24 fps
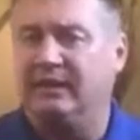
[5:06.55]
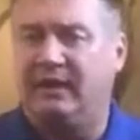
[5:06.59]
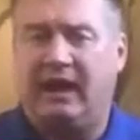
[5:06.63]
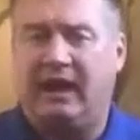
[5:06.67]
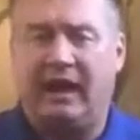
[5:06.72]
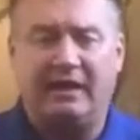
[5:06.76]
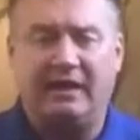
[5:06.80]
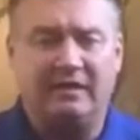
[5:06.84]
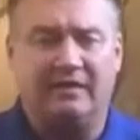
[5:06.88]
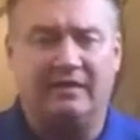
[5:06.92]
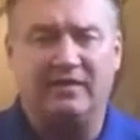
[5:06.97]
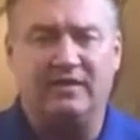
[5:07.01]

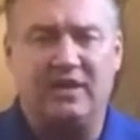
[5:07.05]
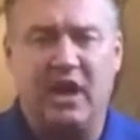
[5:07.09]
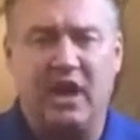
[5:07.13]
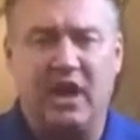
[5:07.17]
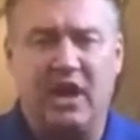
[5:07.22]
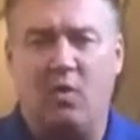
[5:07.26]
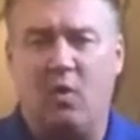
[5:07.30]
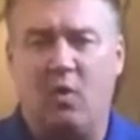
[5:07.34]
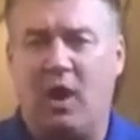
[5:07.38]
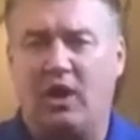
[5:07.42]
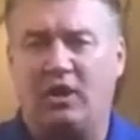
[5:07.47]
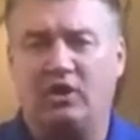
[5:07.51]
I love the
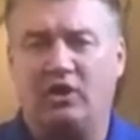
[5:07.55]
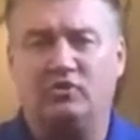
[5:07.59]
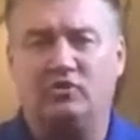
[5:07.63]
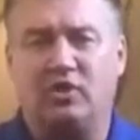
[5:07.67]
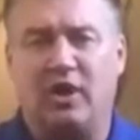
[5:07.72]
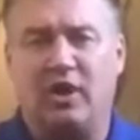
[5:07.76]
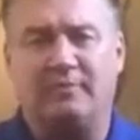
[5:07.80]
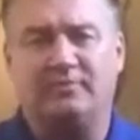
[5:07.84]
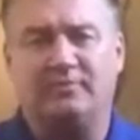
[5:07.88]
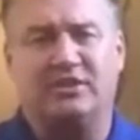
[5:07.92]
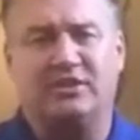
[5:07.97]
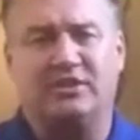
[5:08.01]
all water
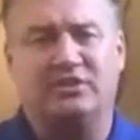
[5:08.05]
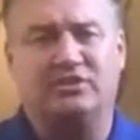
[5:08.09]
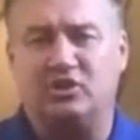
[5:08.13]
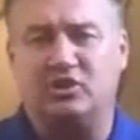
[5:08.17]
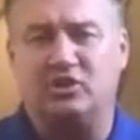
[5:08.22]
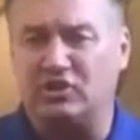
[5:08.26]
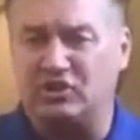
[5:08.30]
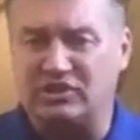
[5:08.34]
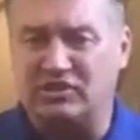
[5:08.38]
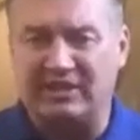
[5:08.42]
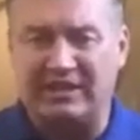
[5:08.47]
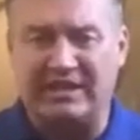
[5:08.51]
drops because they're
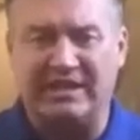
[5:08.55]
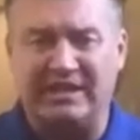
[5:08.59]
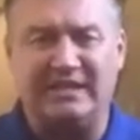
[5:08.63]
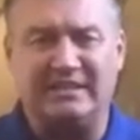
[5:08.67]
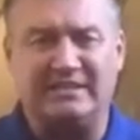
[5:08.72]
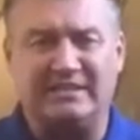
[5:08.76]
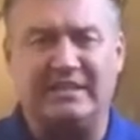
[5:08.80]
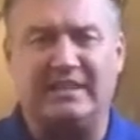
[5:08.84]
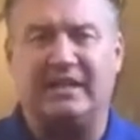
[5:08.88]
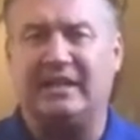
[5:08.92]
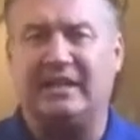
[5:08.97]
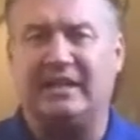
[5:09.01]
just
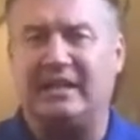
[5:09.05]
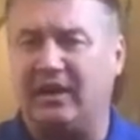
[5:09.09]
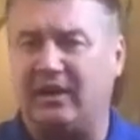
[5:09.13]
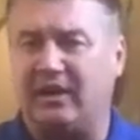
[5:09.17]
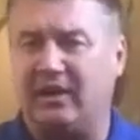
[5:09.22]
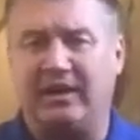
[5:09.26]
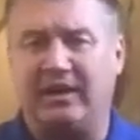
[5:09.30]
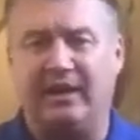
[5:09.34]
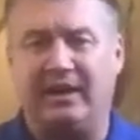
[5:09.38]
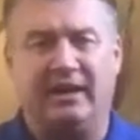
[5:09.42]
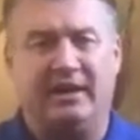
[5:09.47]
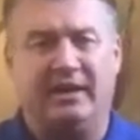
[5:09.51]
easy to
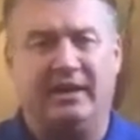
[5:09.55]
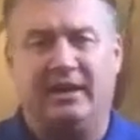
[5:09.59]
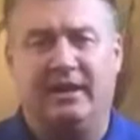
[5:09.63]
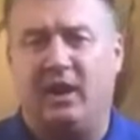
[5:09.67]
carry.